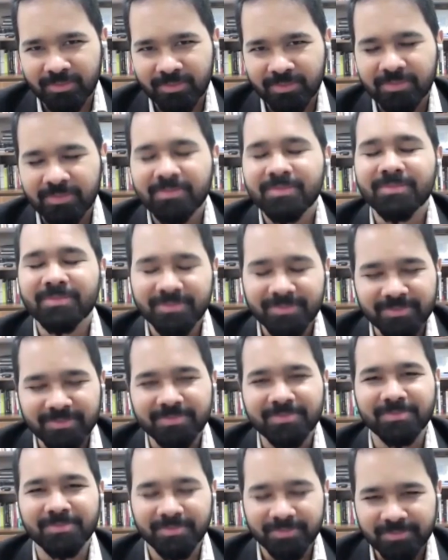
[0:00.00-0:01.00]

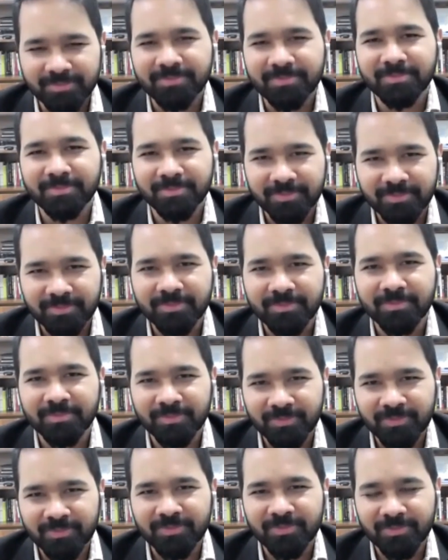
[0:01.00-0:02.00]

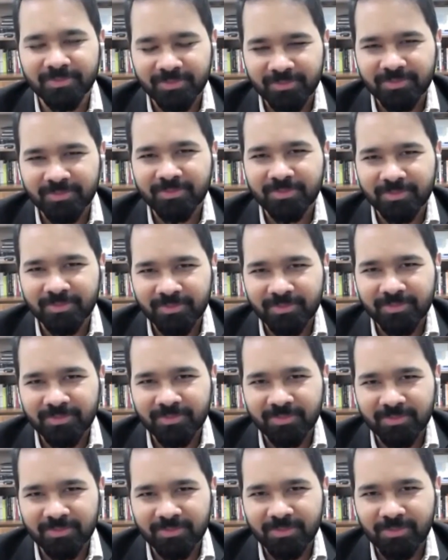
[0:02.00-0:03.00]

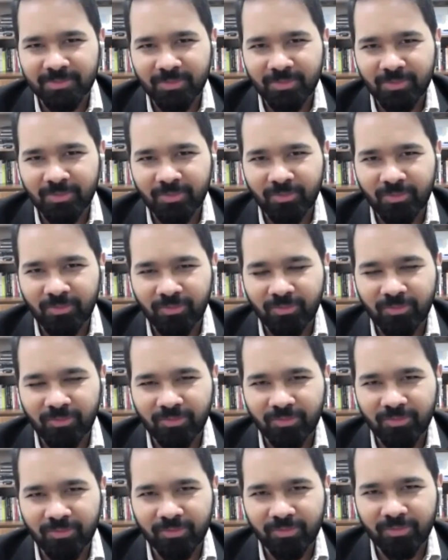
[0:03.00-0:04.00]

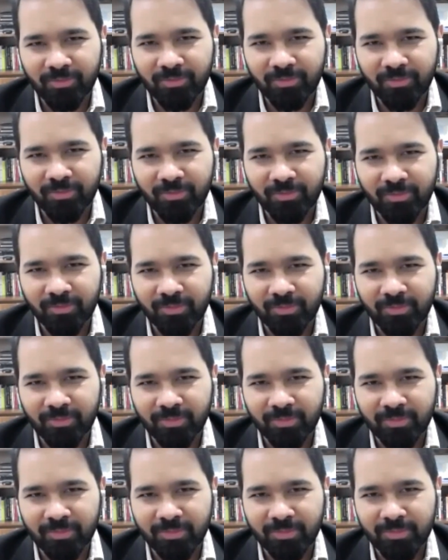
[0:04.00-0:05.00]

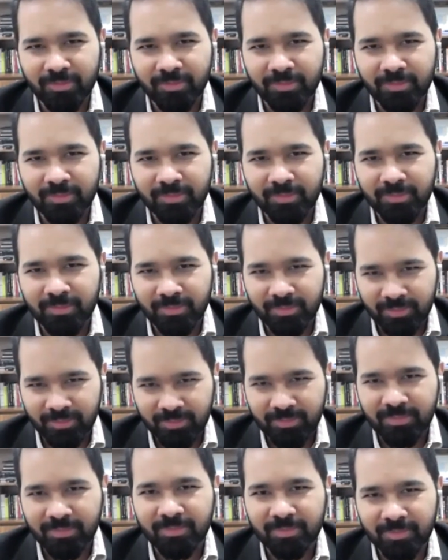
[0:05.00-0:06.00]

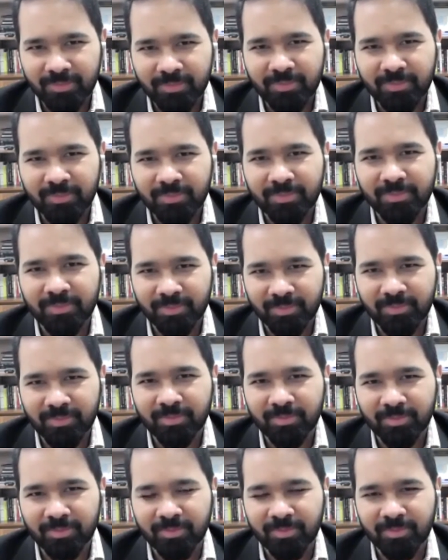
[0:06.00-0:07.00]

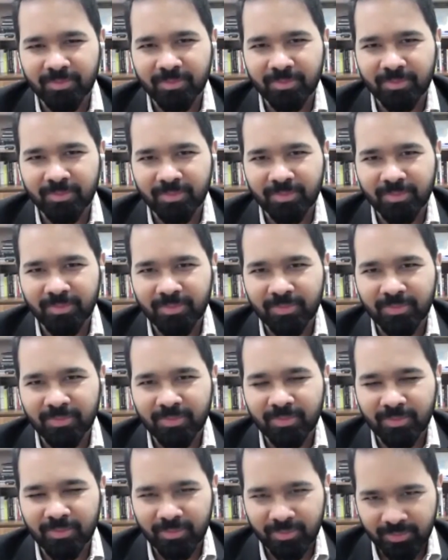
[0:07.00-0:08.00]
(not speaking)